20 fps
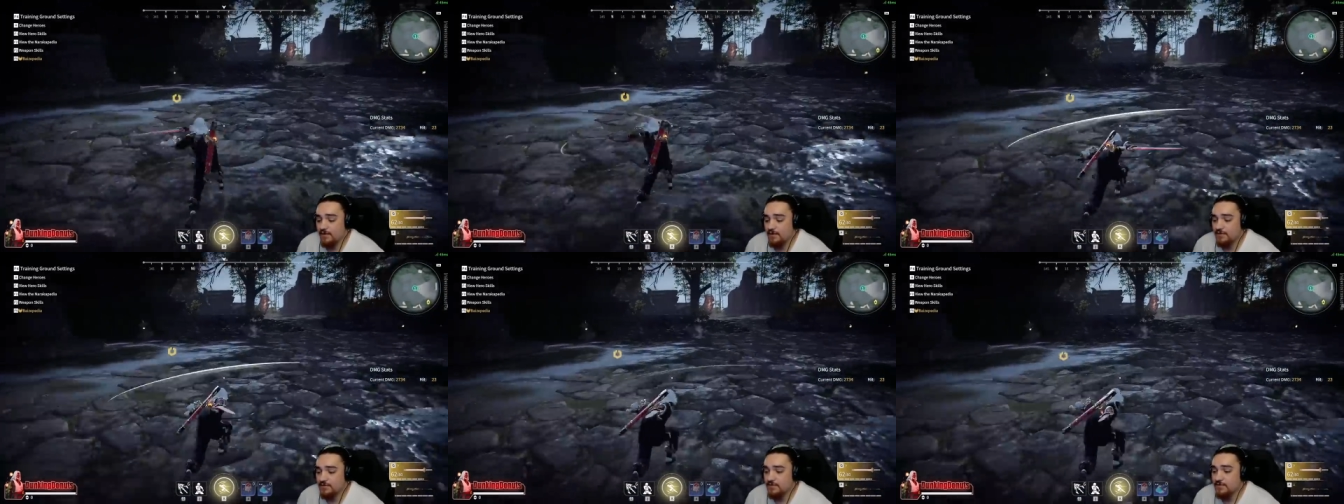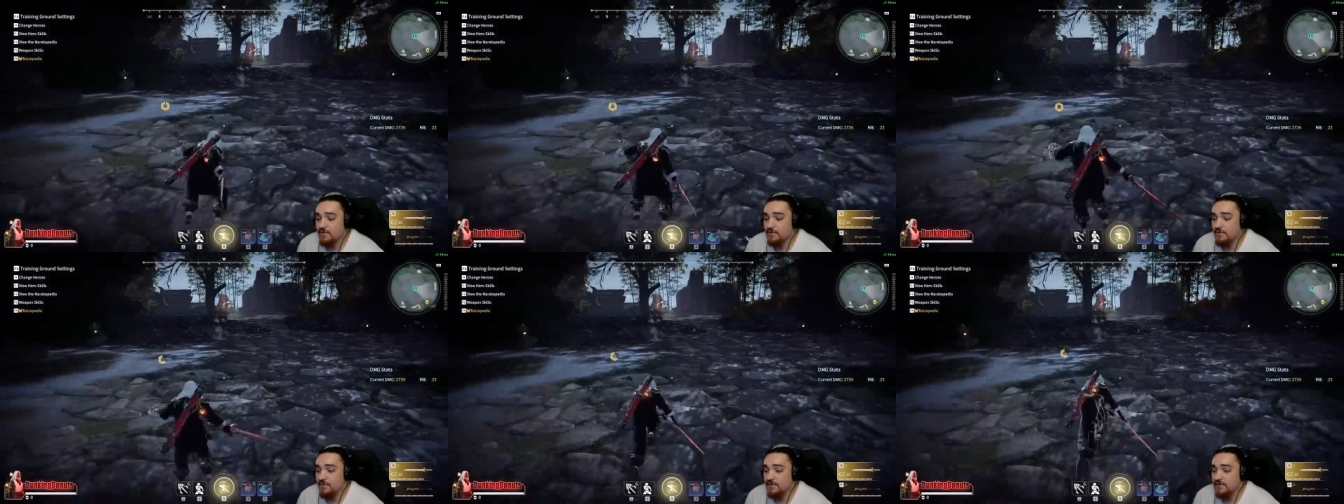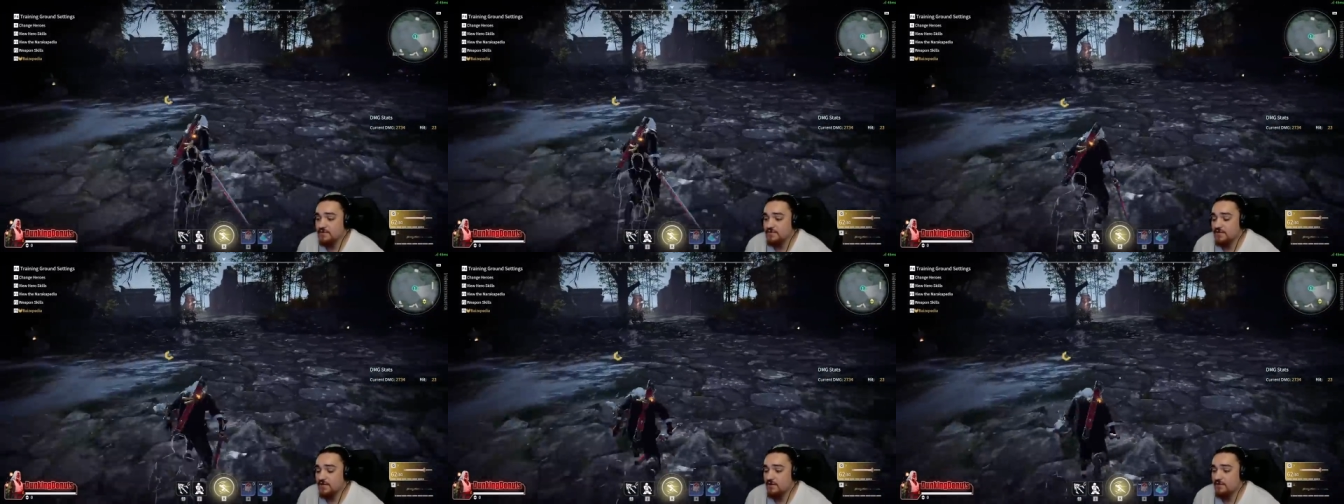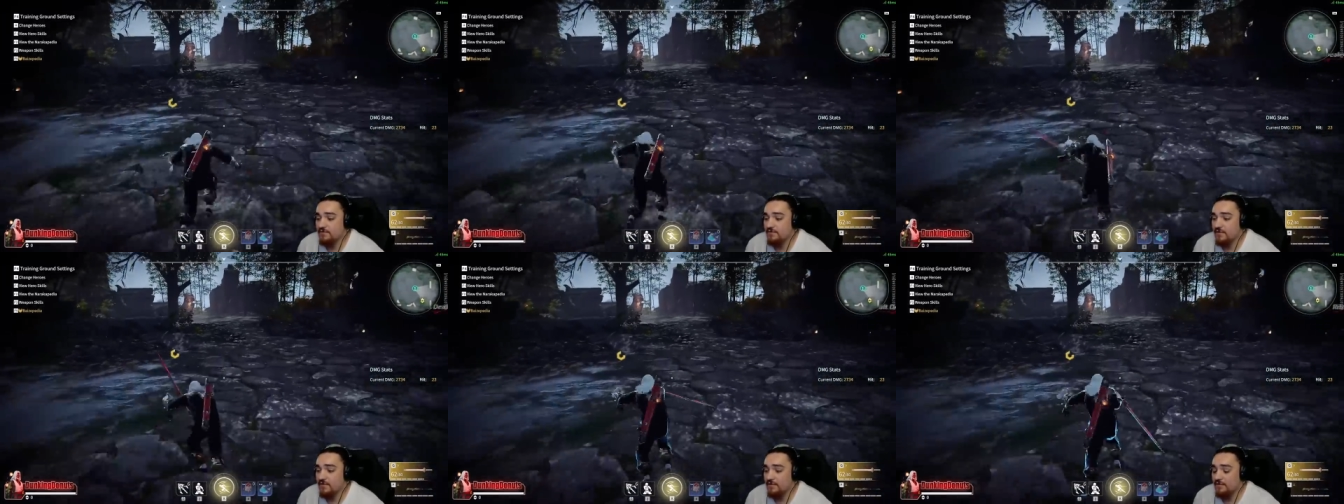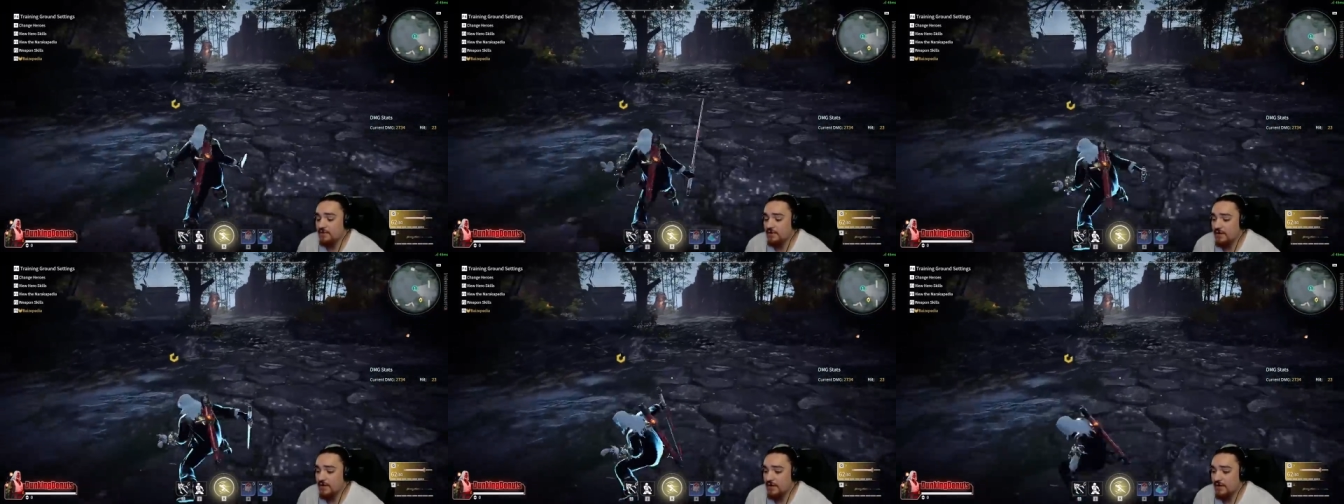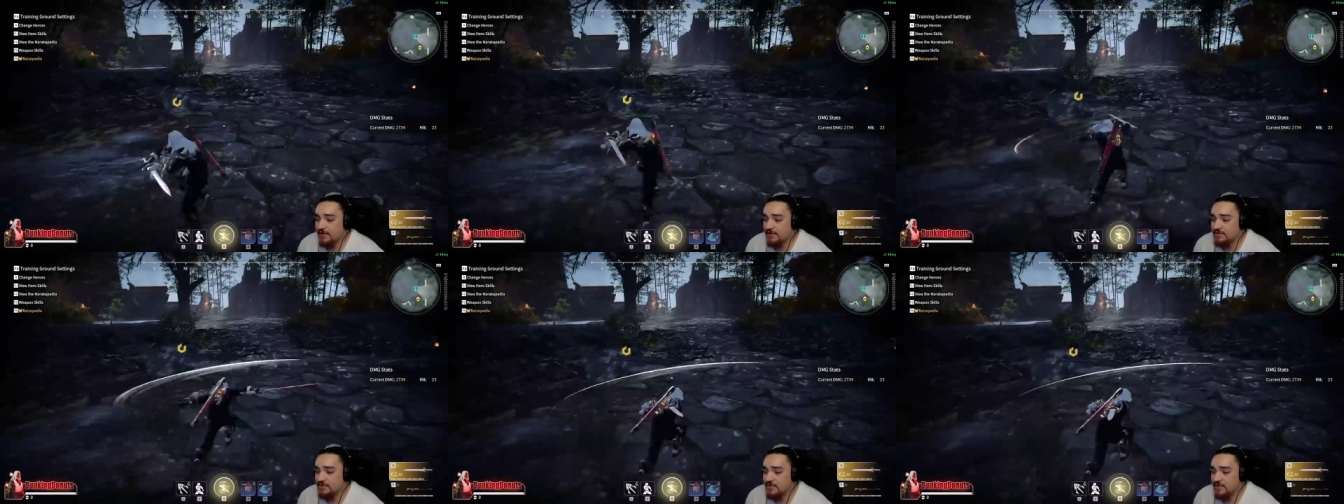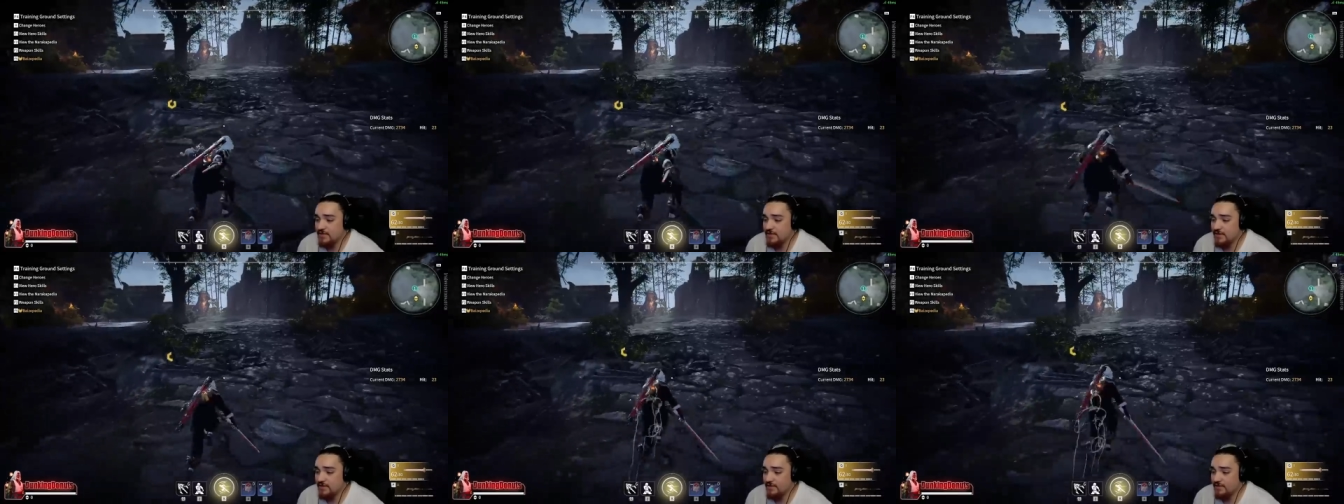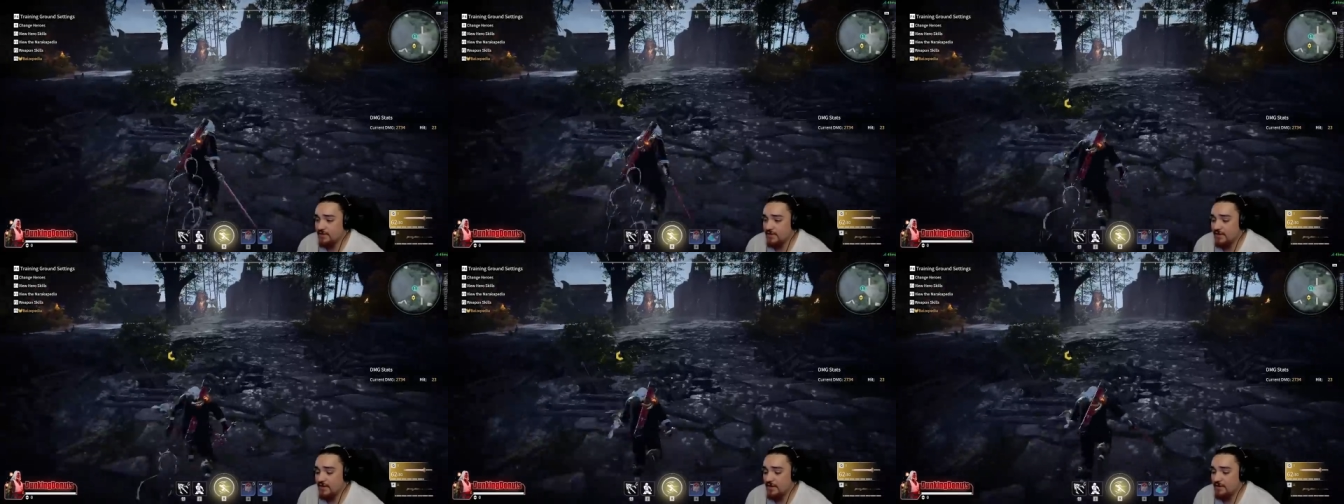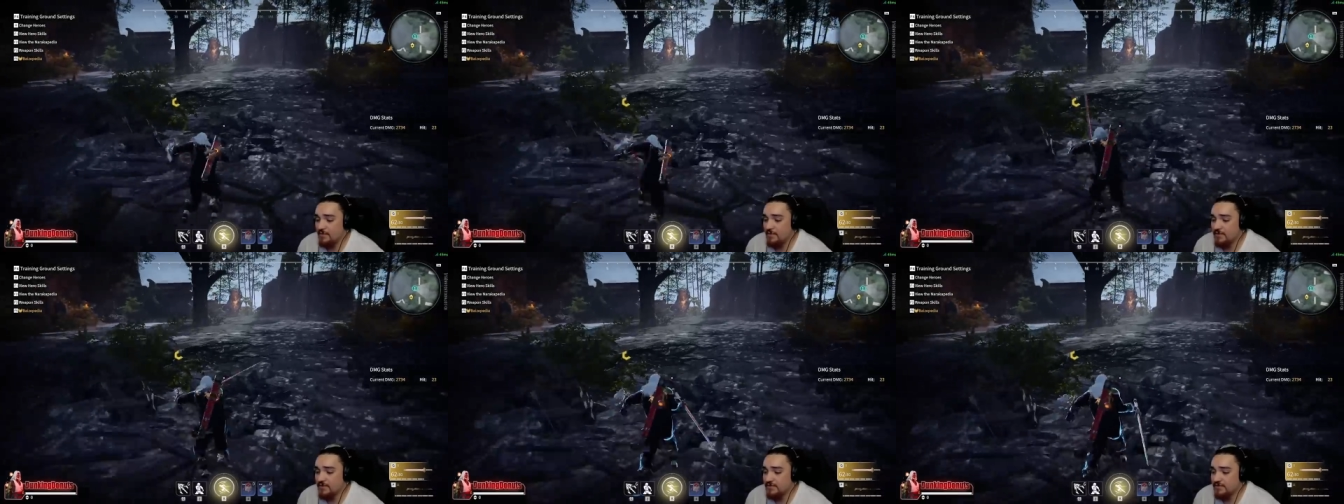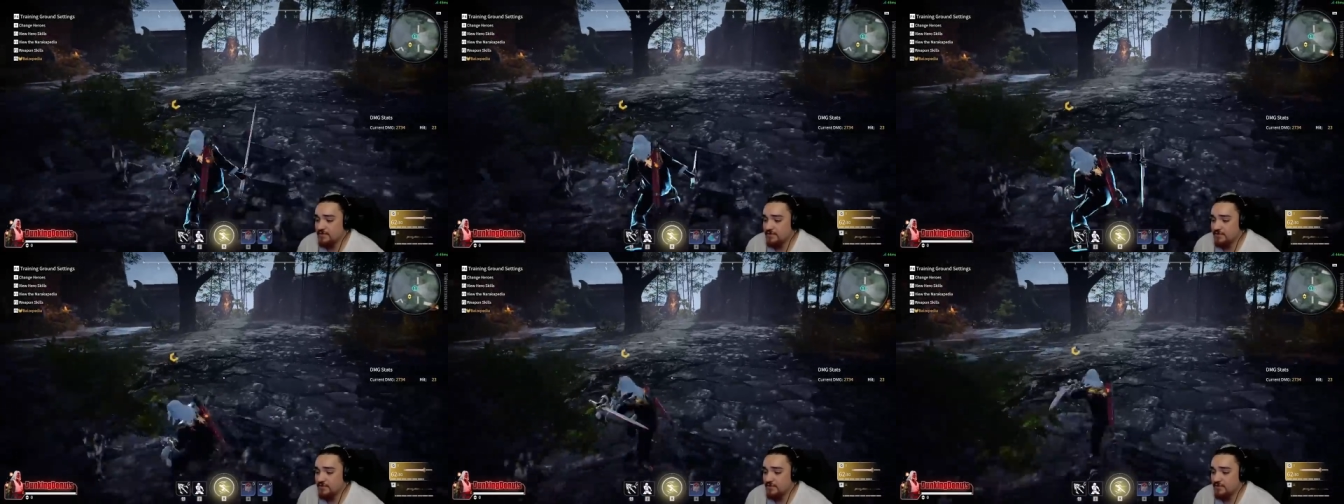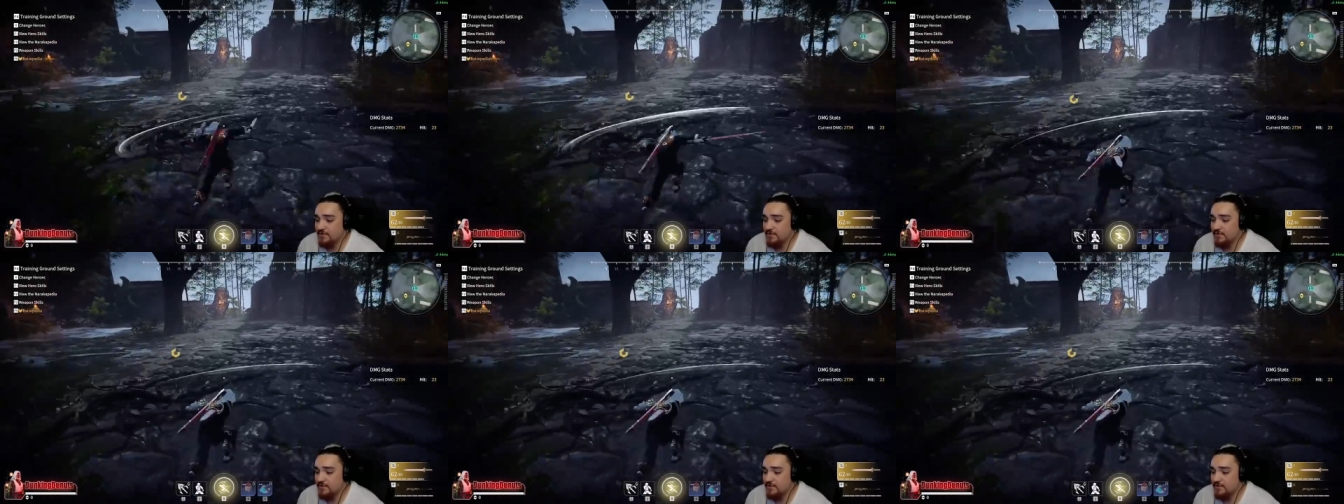So instead of cancelling the animation